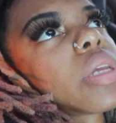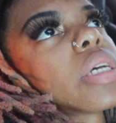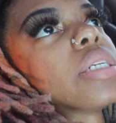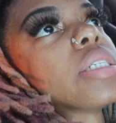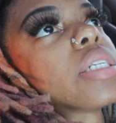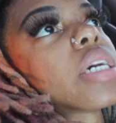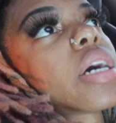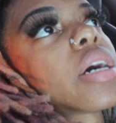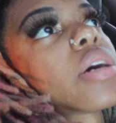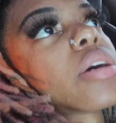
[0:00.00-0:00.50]

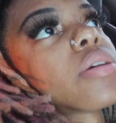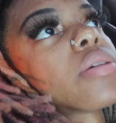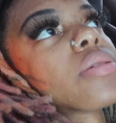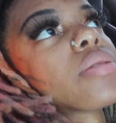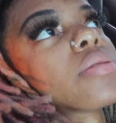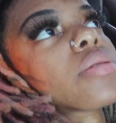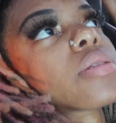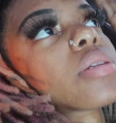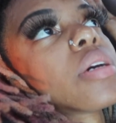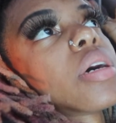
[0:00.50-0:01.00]

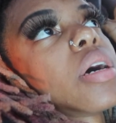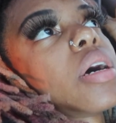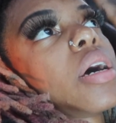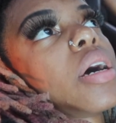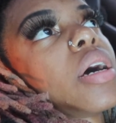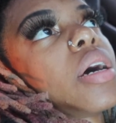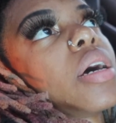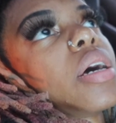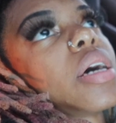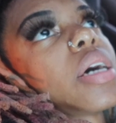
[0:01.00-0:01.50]
Shells,
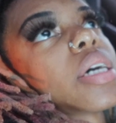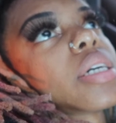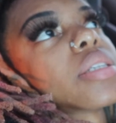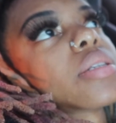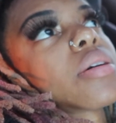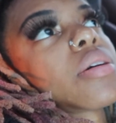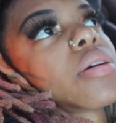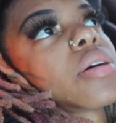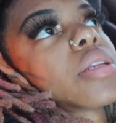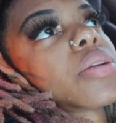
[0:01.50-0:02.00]

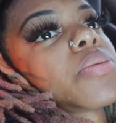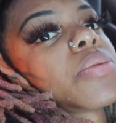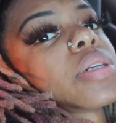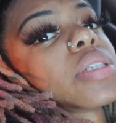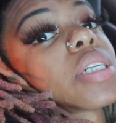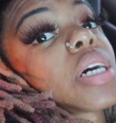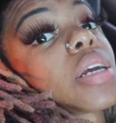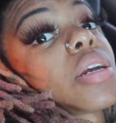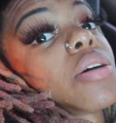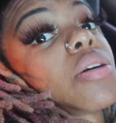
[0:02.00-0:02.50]
Exxon, the
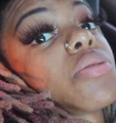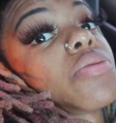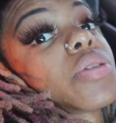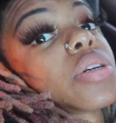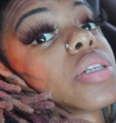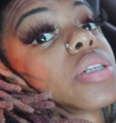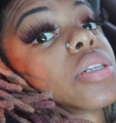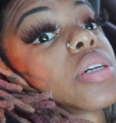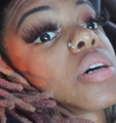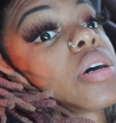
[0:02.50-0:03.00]
ones I know
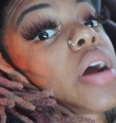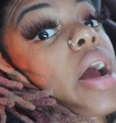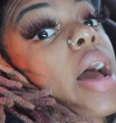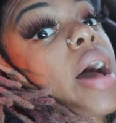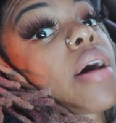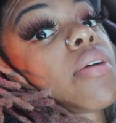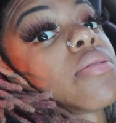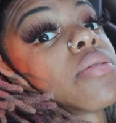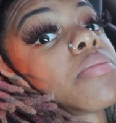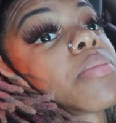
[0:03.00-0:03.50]
for sure
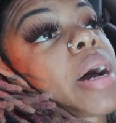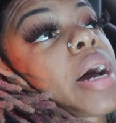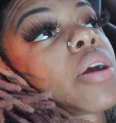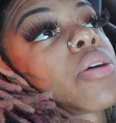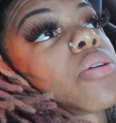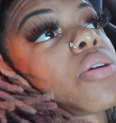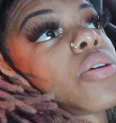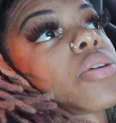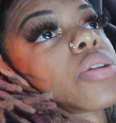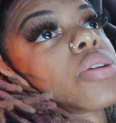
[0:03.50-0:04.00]
have them. I
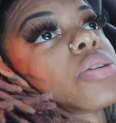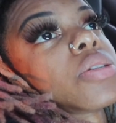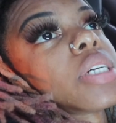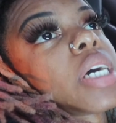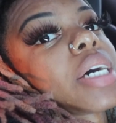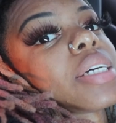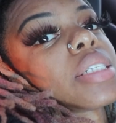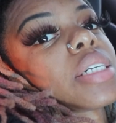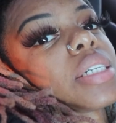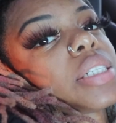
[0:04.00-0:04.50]
don't go to those
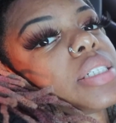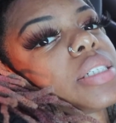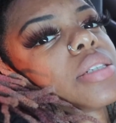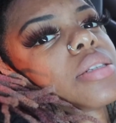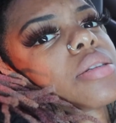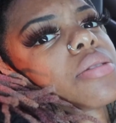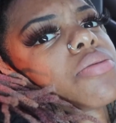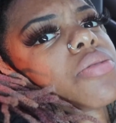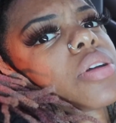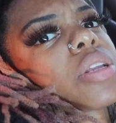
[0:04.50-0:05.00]
gas
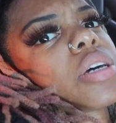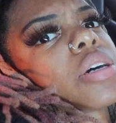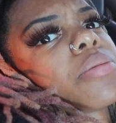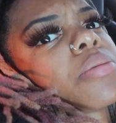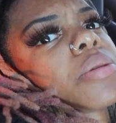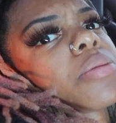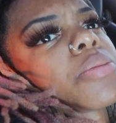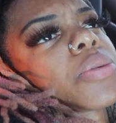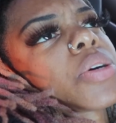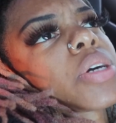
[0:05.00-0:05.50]
stations to fill up
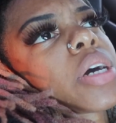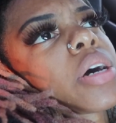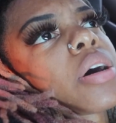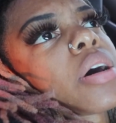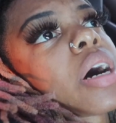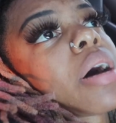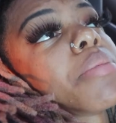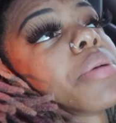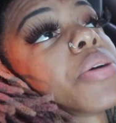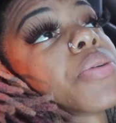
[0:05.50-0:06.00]
no more, y'all.
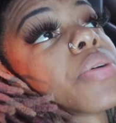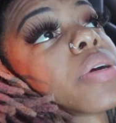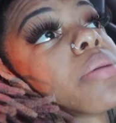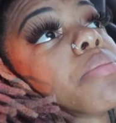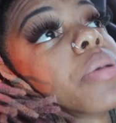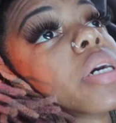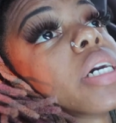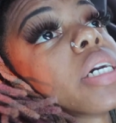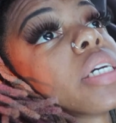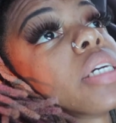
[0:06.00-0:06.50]
I'll be going to
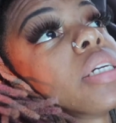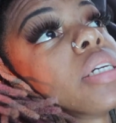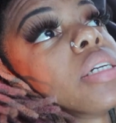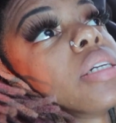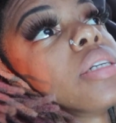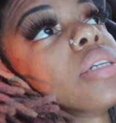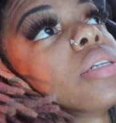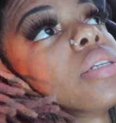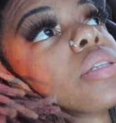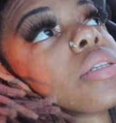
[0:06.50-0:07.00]

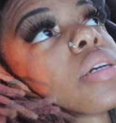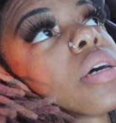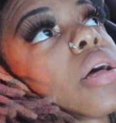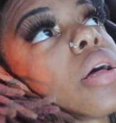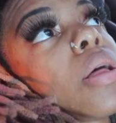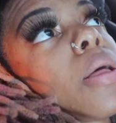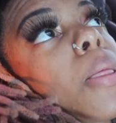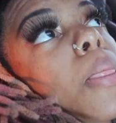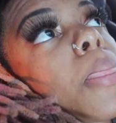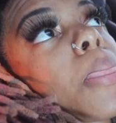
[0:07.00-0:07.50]
Bucky's.
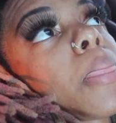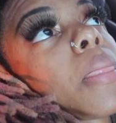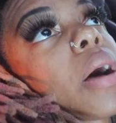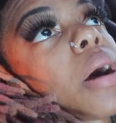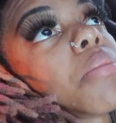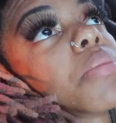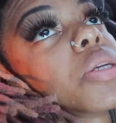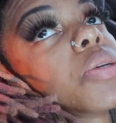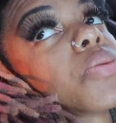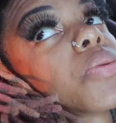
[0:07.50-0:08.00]

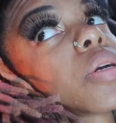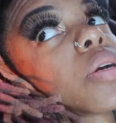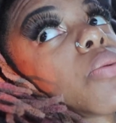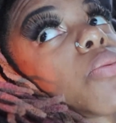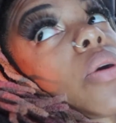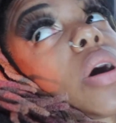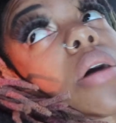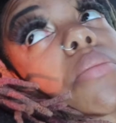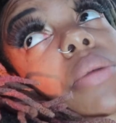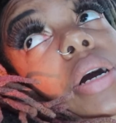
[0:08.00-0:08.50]
I'll be doing the
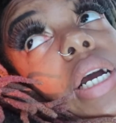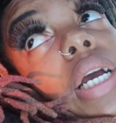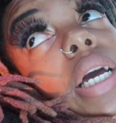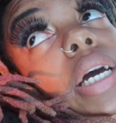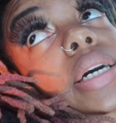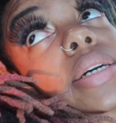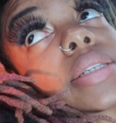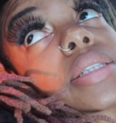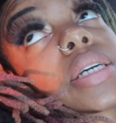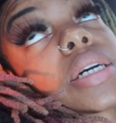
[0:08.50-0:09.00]
Walmart
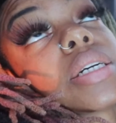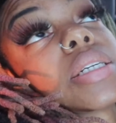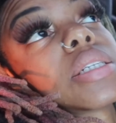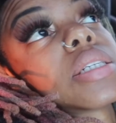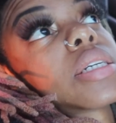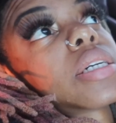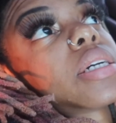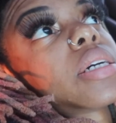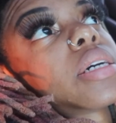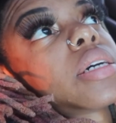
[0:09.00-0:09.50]
gas
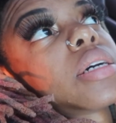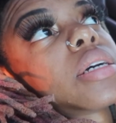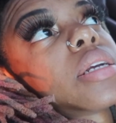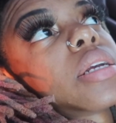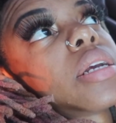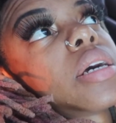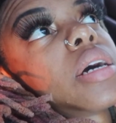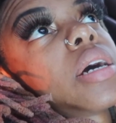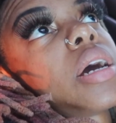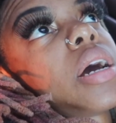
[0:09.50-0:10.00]
station,
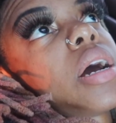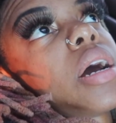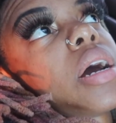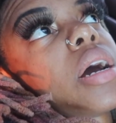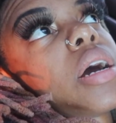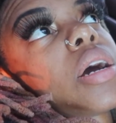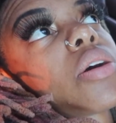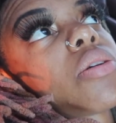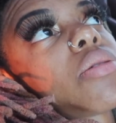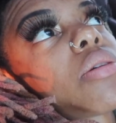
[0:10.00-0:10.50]

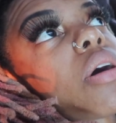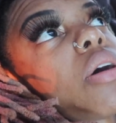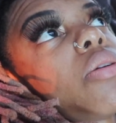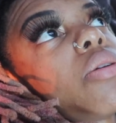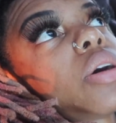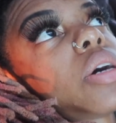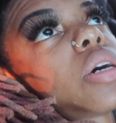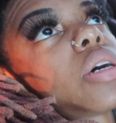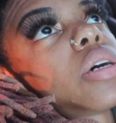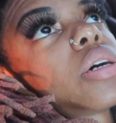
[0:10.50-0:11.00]

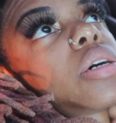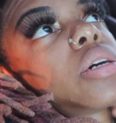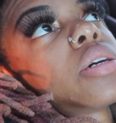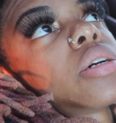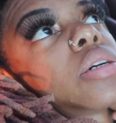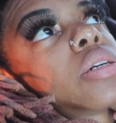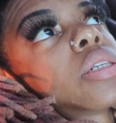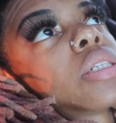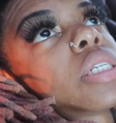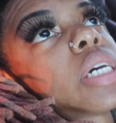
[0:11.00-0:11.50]

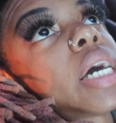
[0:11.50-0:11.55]
Kroger's,